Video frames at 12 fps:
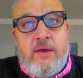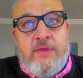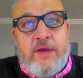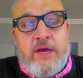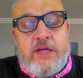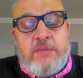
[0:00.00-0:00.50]

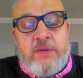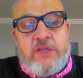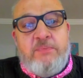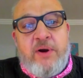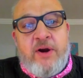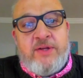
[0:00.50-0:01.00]
customer
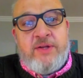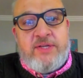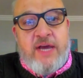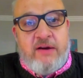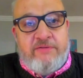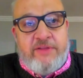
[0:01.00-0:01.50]
experience
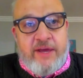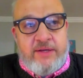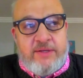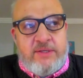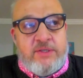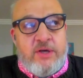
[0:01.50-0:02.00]
side of
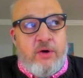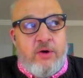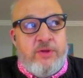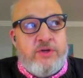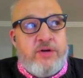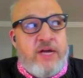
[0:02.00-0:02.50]
things.
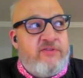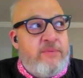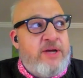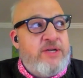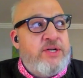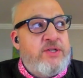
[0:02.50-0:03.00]
So the
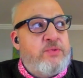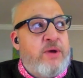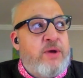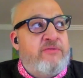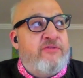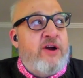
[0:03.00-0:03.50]
transformations
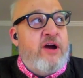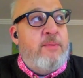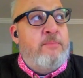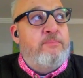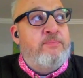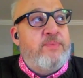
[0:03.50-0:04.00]
went
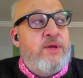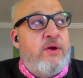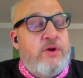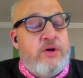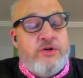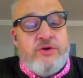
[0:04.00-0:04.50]
from,
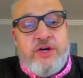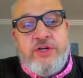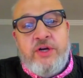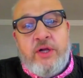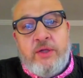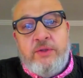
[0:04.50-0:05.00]
your
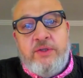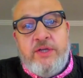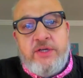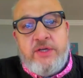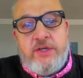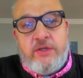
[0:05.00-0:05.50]
traditional
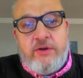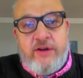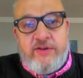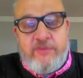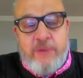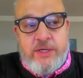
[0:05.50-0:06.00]
digital
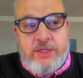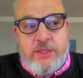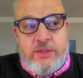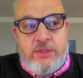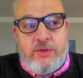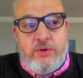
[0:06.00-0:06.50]

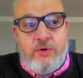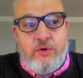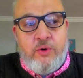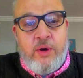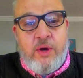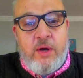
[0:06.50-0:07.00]
transformation
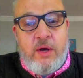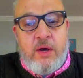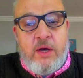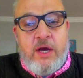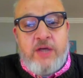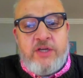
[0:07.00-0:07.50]
to
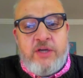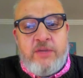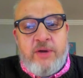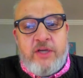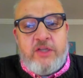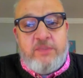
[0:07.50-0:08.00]

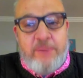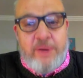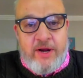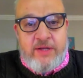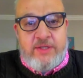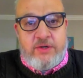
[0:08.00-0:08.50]
customer
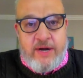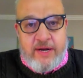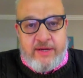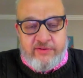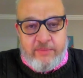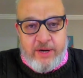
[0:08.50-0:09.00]
experience
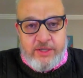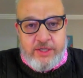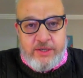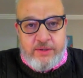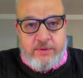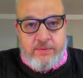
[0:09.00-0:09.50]

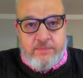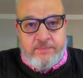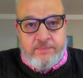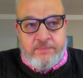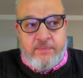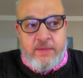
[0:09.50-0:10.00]
transformation.
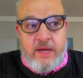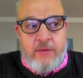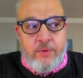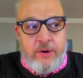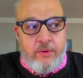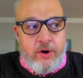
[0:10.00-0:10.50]

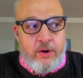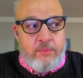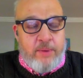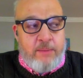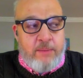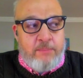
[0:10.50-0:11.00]
and we
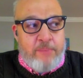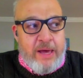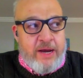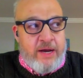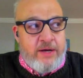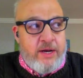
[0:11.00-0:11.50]
were
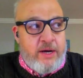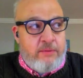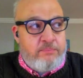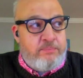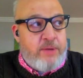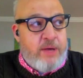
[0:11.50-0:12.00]
embedded in
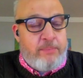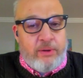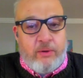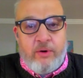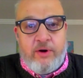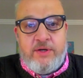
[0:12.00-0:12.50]
a
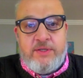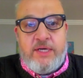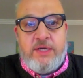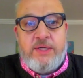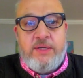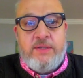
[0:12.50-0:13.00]
couple
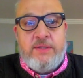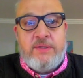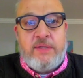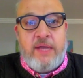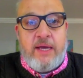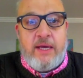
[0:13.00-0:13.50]

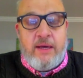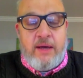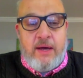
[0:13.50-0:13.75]
organizations like